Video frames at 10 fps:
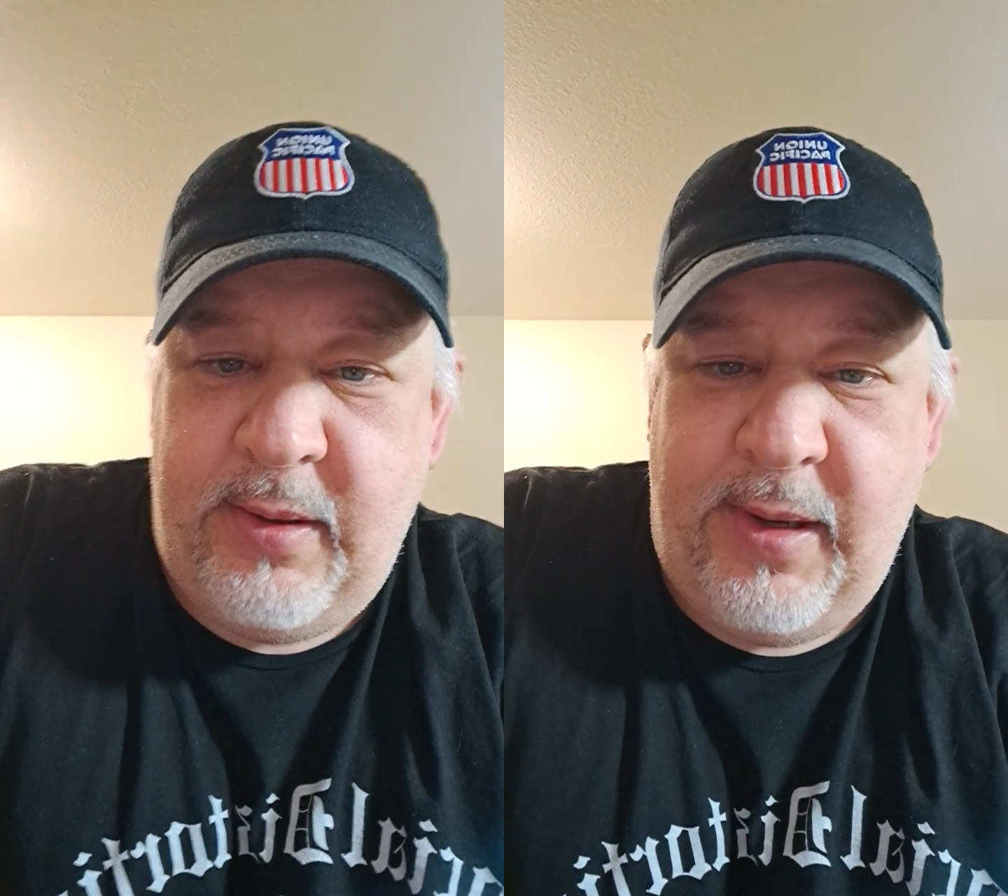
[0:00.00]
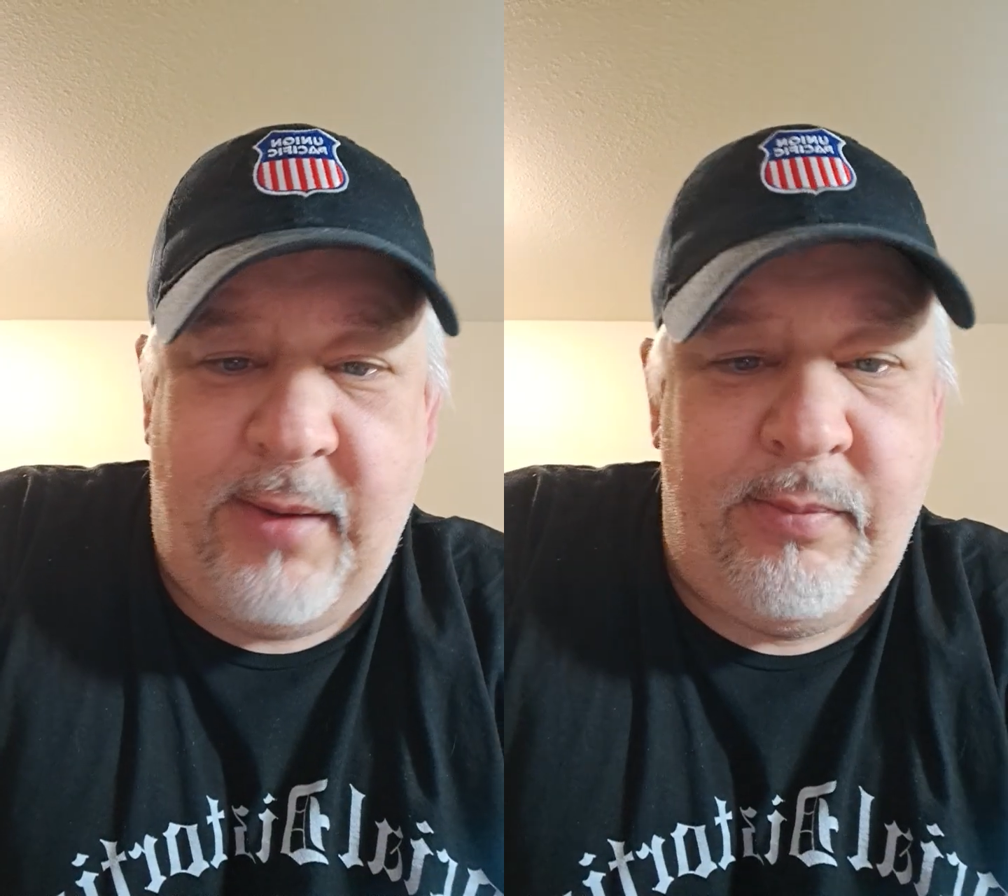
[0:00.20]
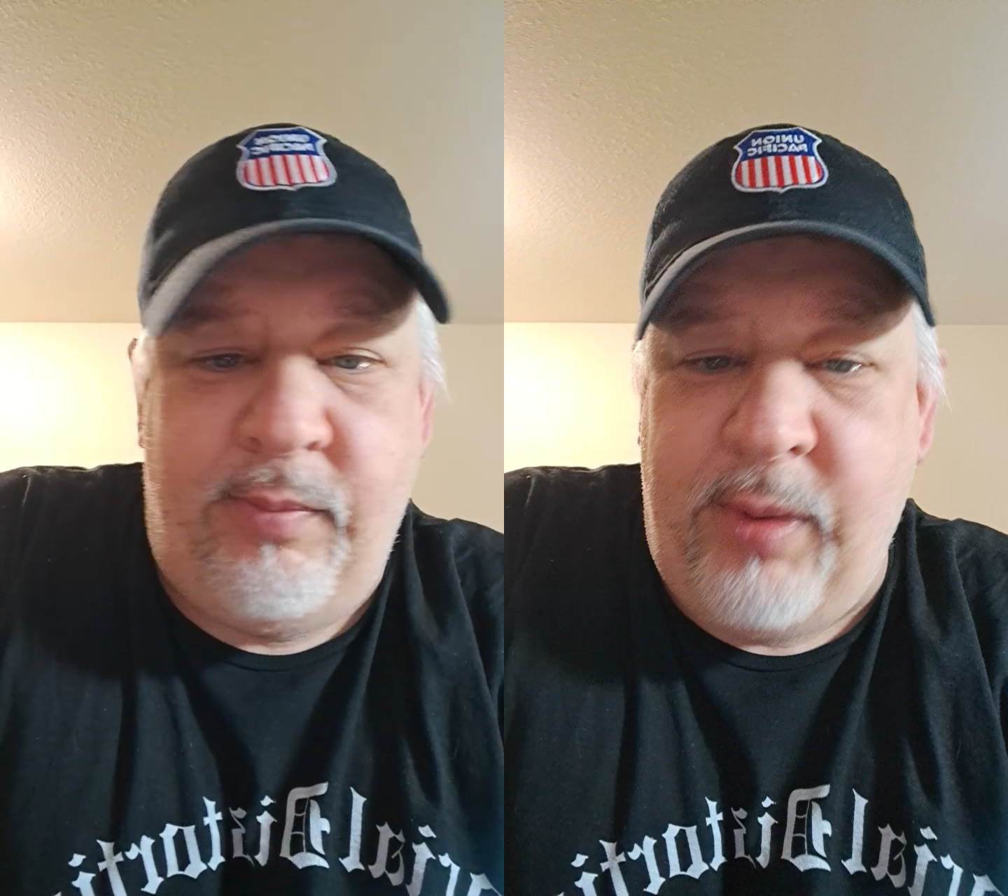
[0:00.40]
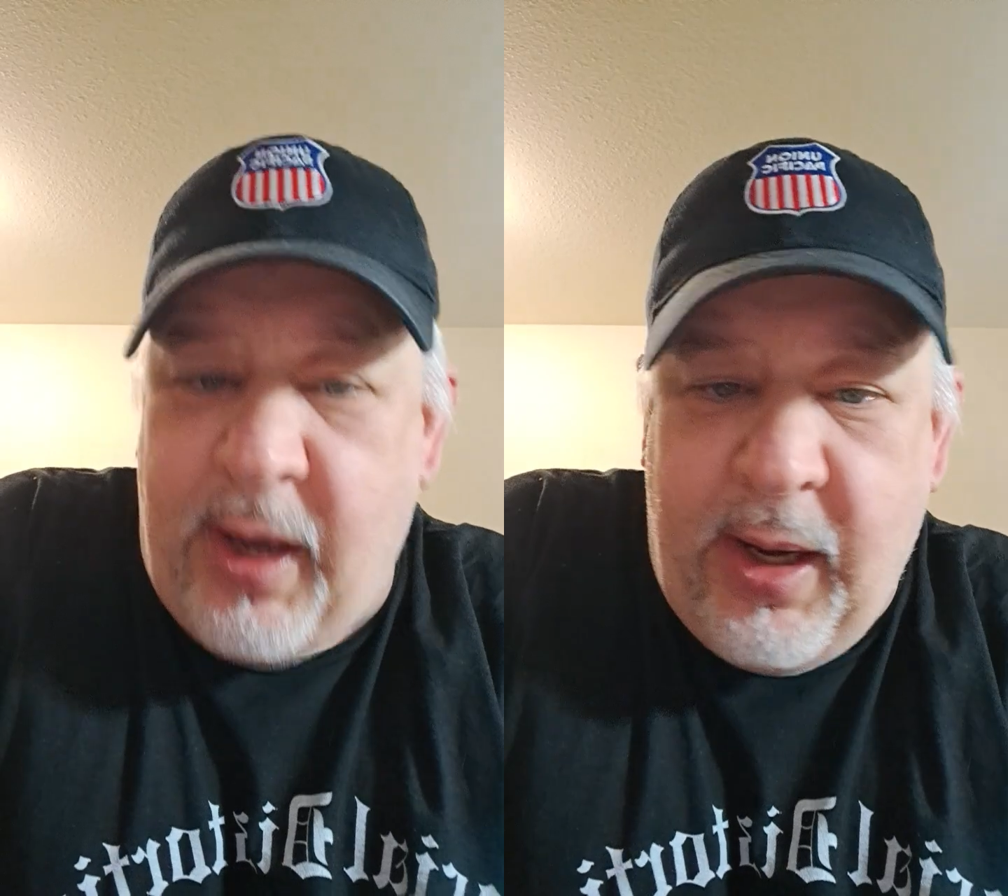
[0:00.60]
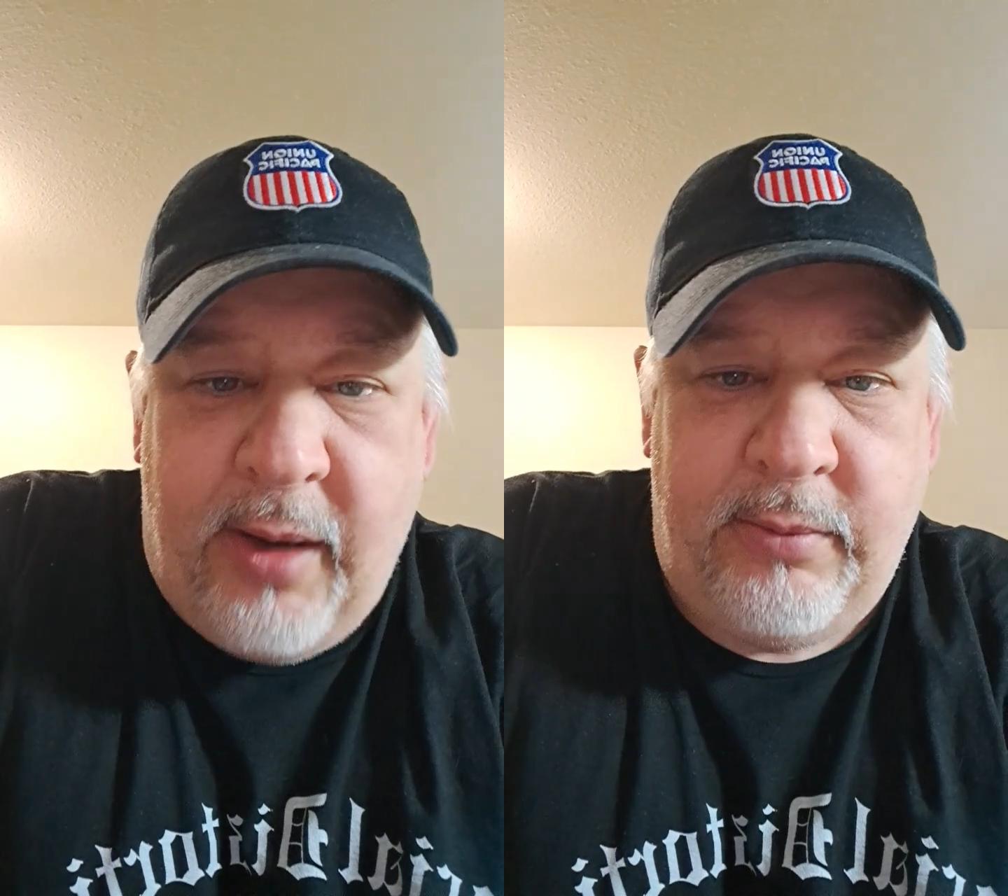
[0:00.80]
and
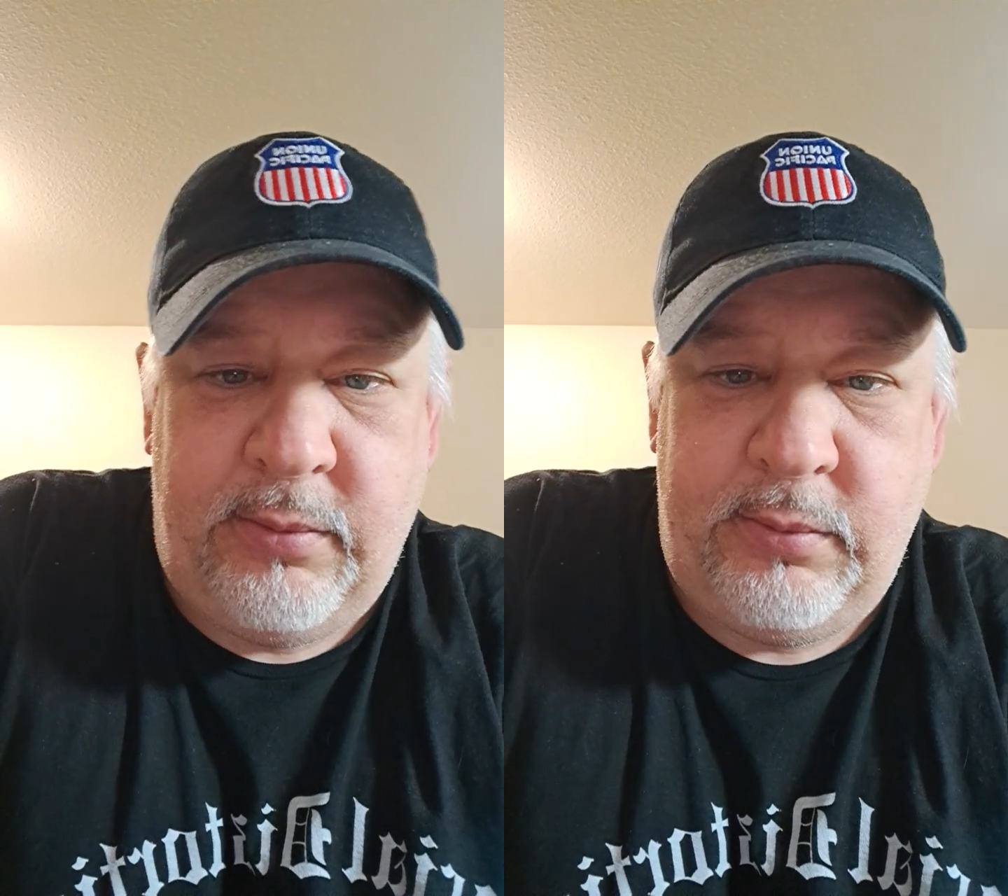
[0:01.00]
bam,